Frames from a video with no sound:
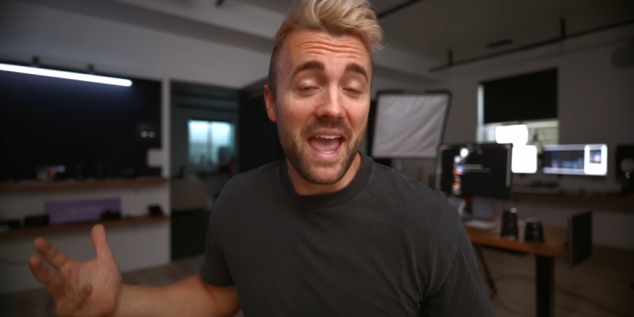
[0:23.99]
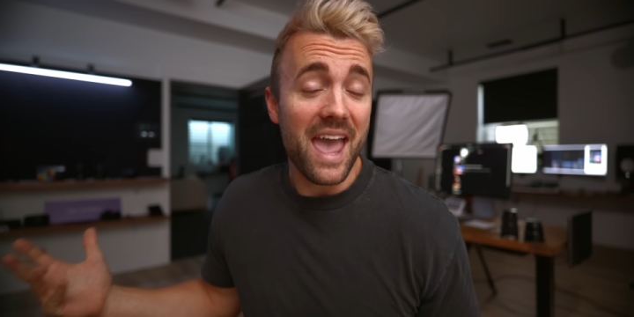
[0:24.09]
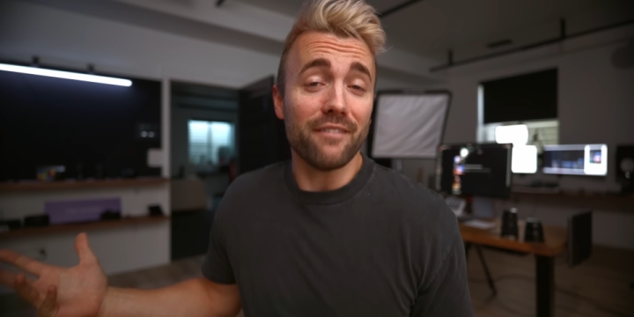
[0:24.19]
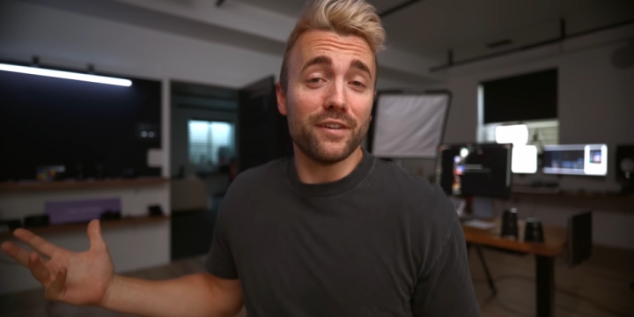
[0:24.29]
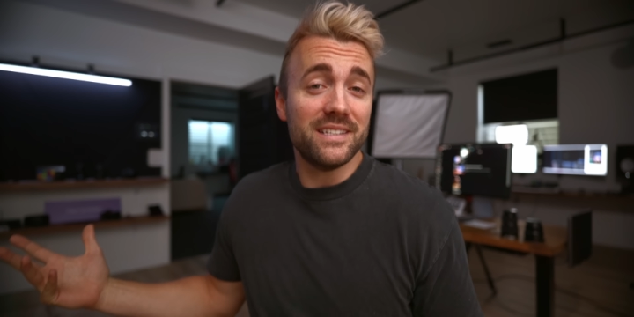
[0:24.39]

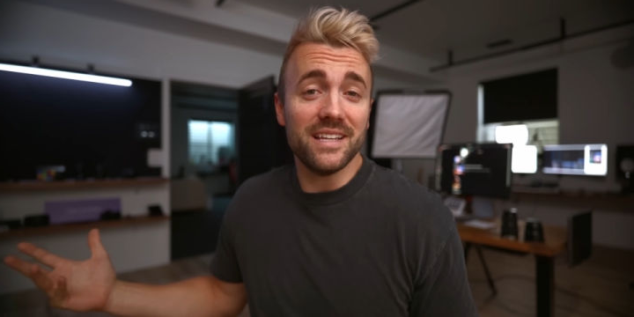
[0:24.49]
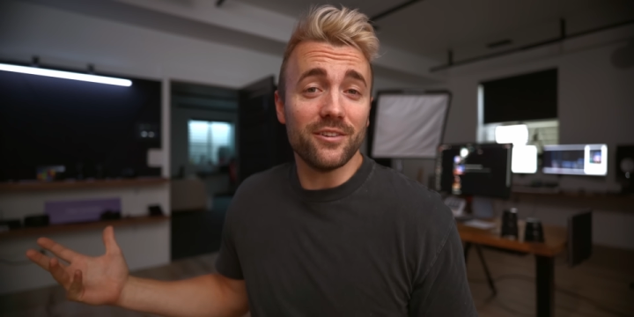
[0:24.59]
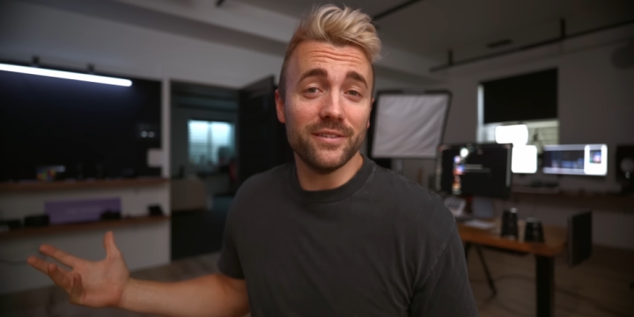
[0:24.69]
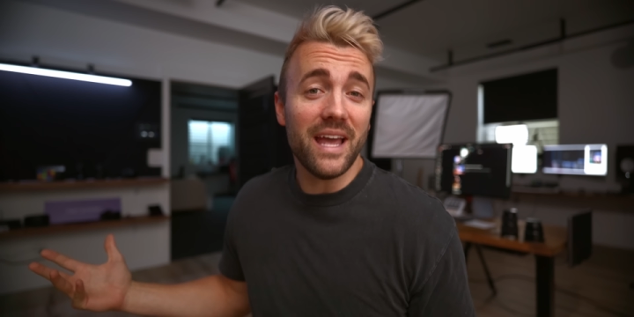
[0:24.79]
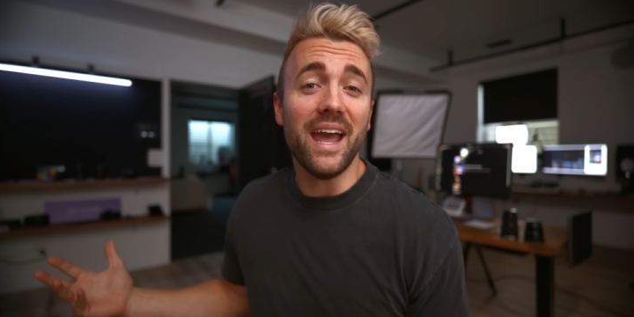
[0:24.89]
every
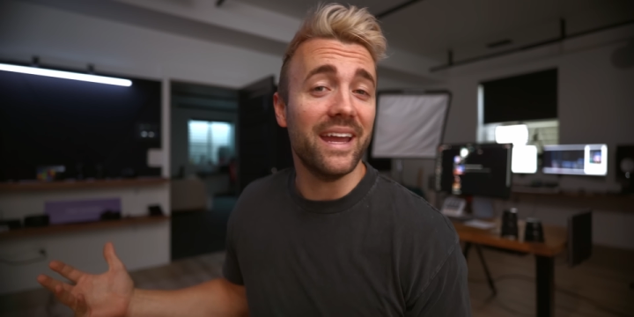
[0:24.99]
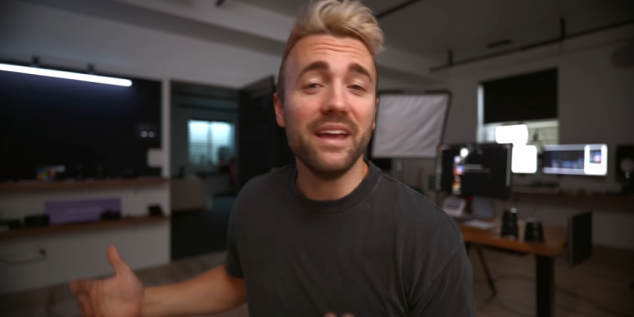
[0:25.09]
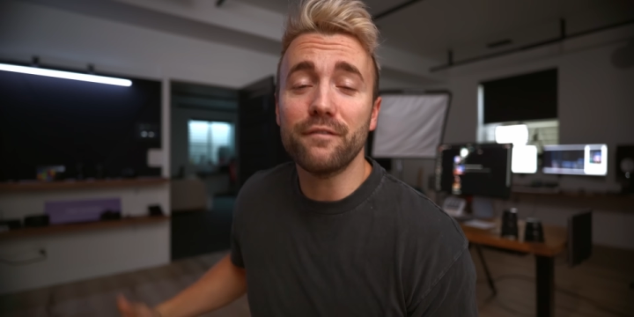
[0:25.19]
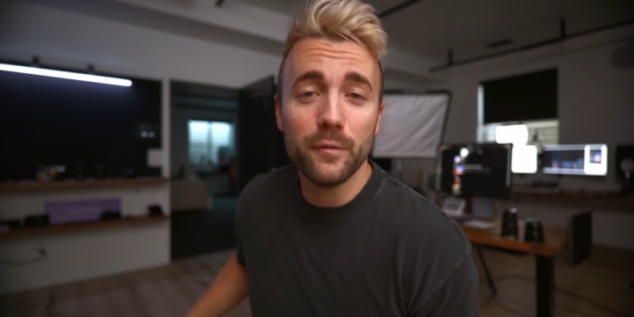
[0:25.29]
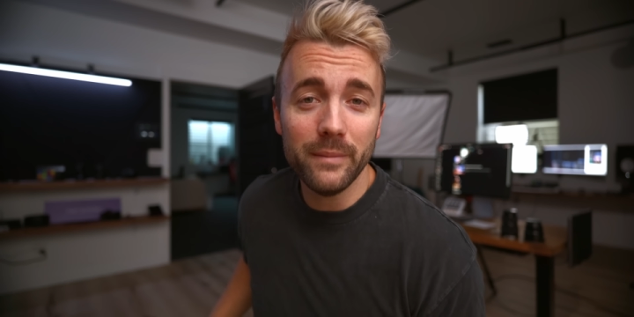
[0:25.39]
single day.
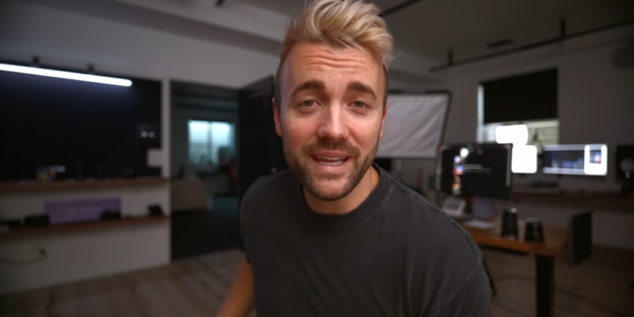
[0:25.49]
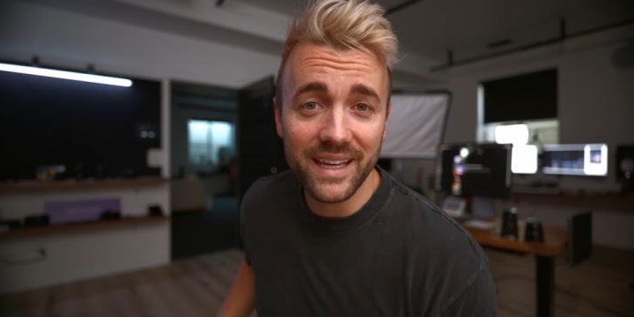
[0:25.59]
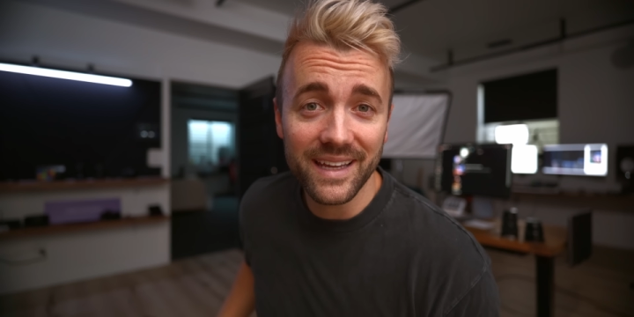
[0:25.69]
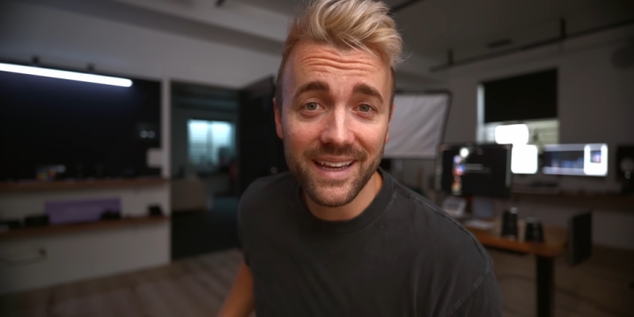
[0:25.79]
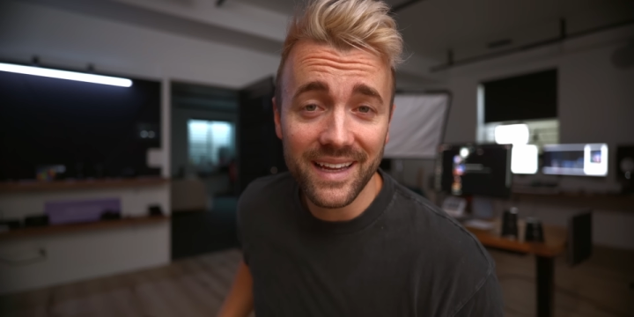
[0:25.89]
And for
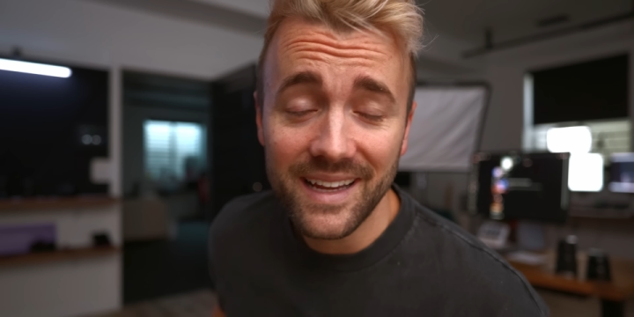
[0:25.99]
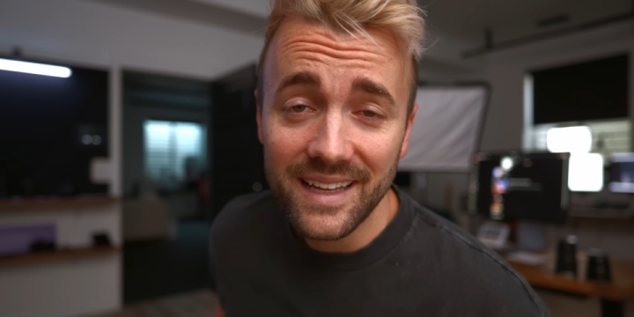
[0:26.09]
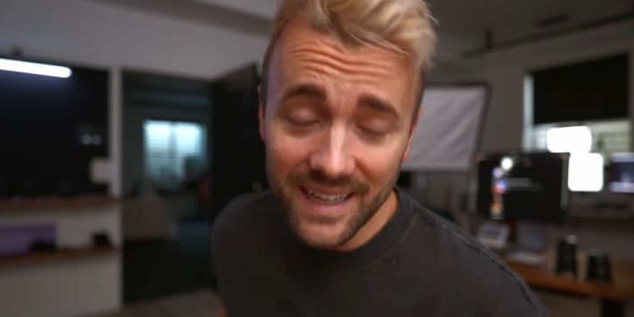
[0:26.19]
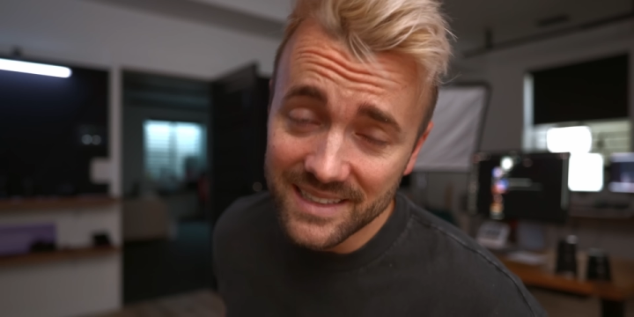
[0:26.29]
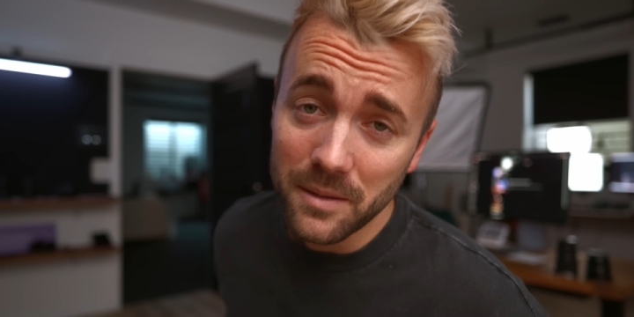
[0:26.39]
me,
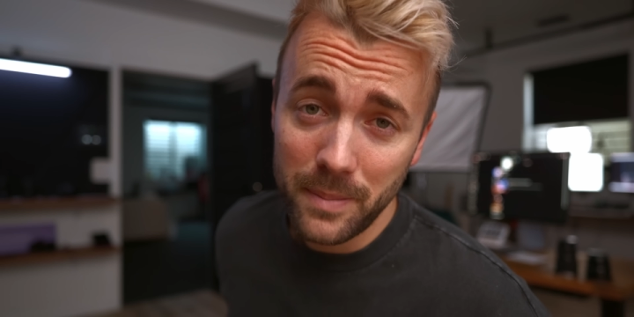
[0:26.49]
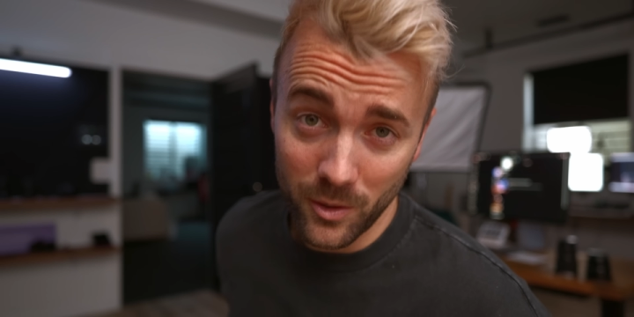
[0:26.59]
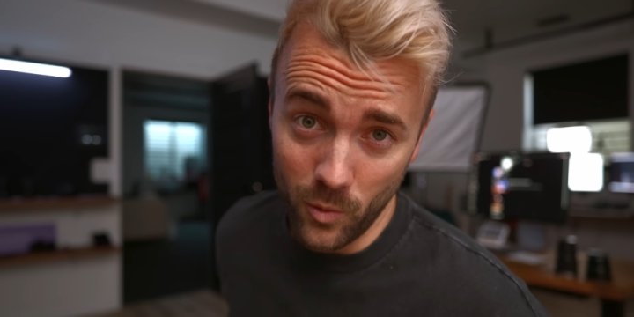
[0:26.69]
that's a big